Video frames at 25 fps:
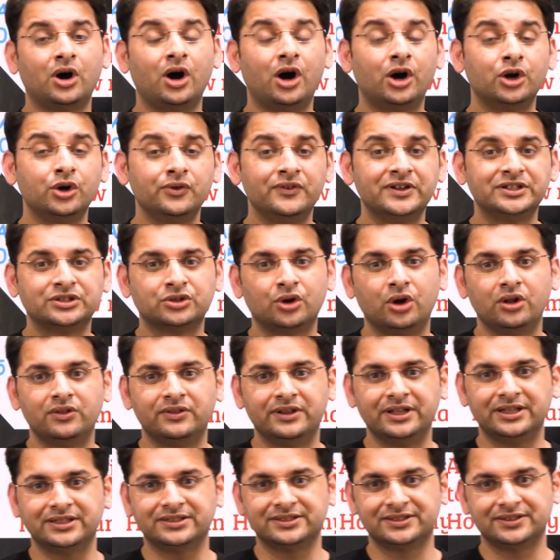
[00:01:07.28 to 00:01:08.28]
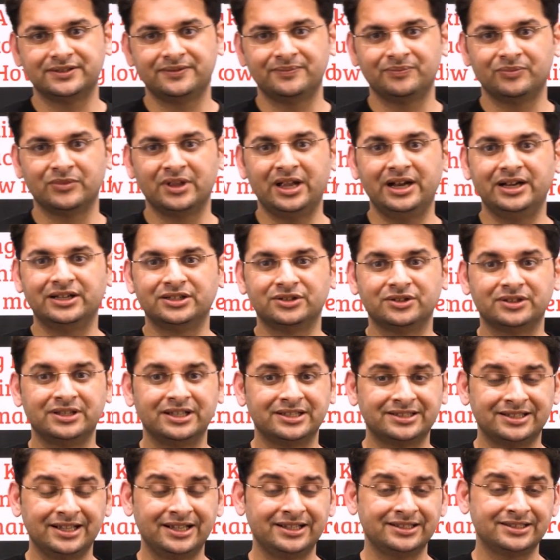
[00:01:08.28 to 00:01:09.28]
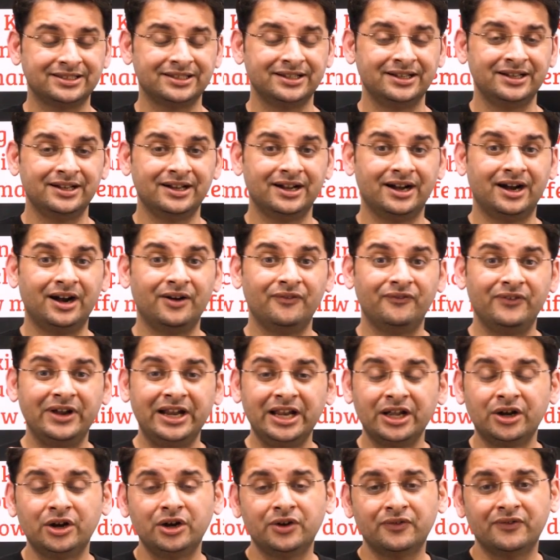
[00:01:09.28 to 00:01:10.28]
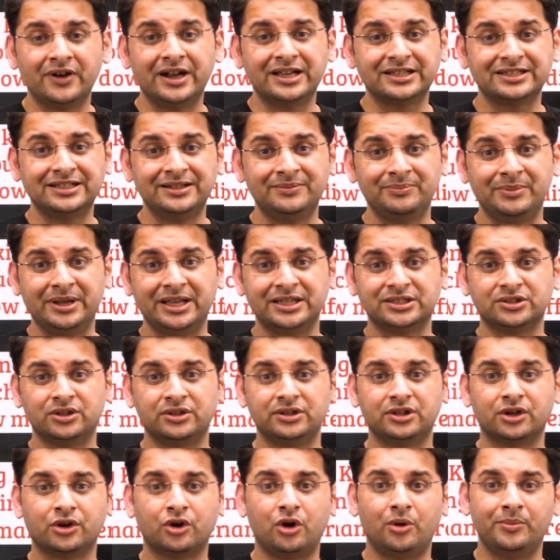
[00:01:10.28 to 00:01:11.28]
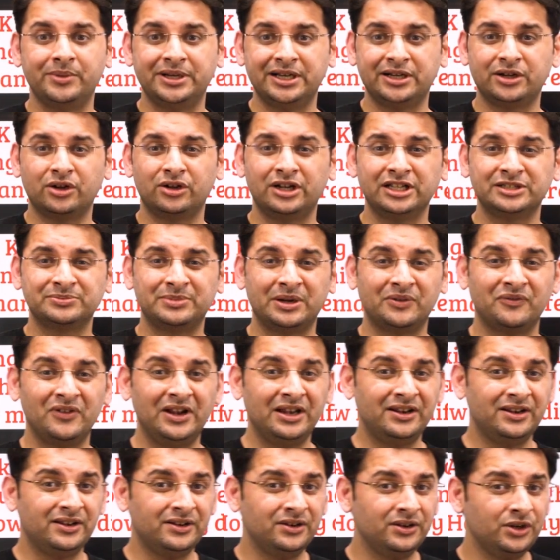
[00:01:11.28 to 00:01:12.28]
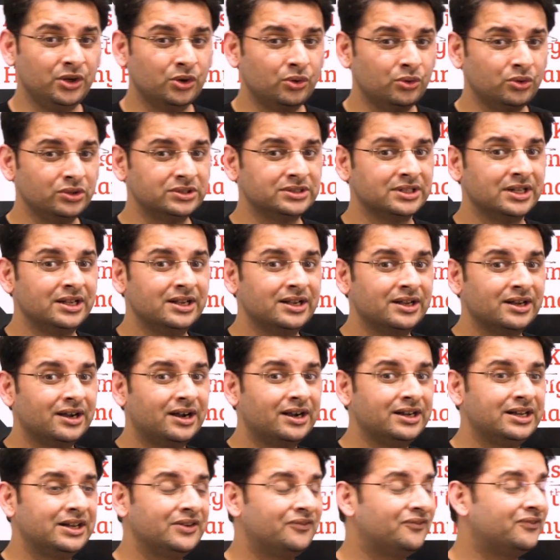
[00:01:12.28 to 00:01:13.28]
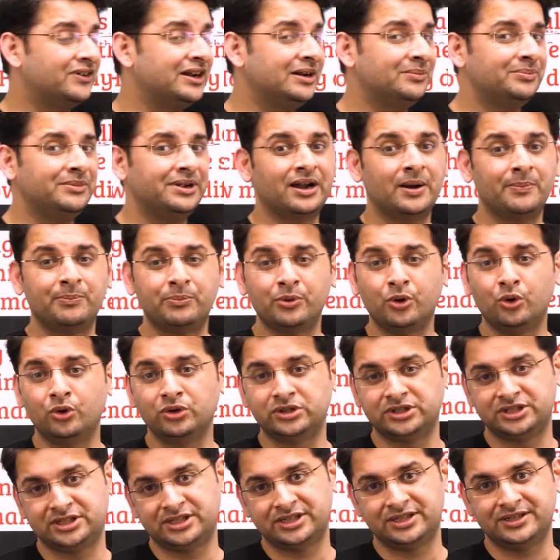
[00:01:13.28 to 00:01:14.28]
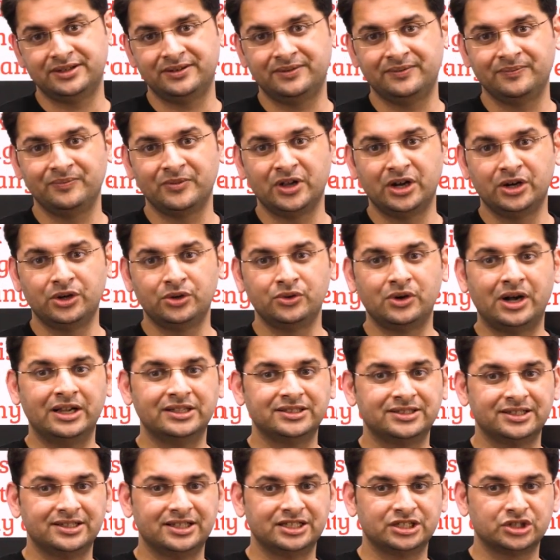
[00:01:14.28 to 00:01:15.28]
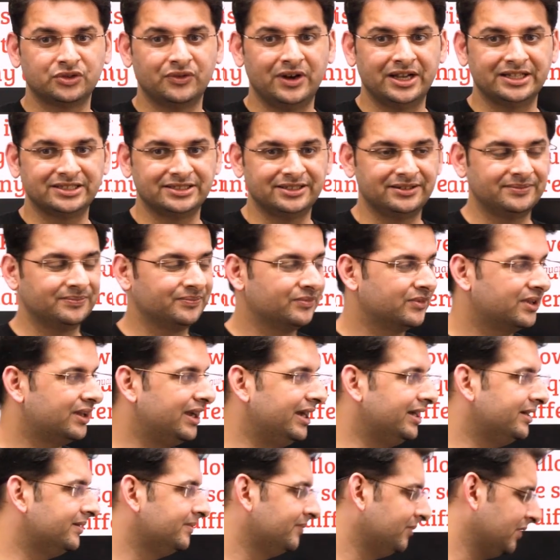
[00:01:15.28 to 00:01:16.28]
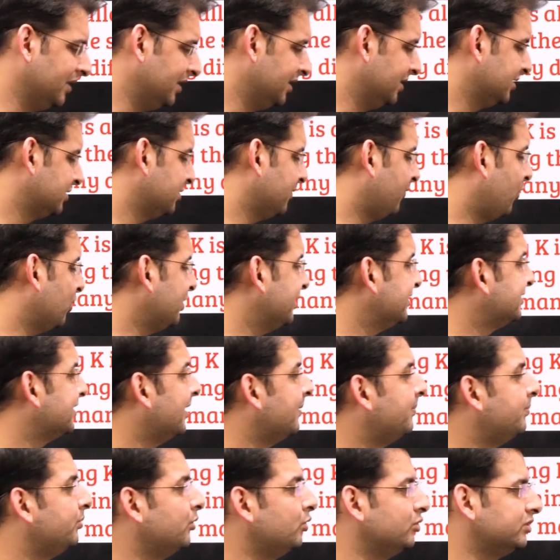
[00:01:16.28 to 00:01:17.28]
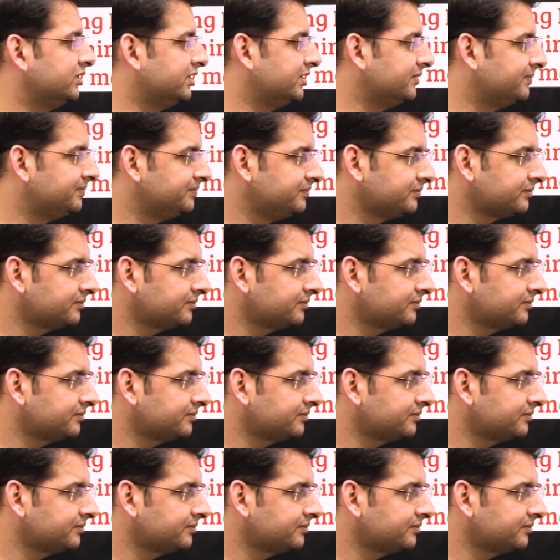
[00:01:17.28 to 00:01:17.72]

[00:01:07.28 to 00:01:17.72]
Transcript: how do we solve this? Right, so this is a very good question based on the combinatorics, but we'll use a different approach to answer this question. Right, so what is the approach?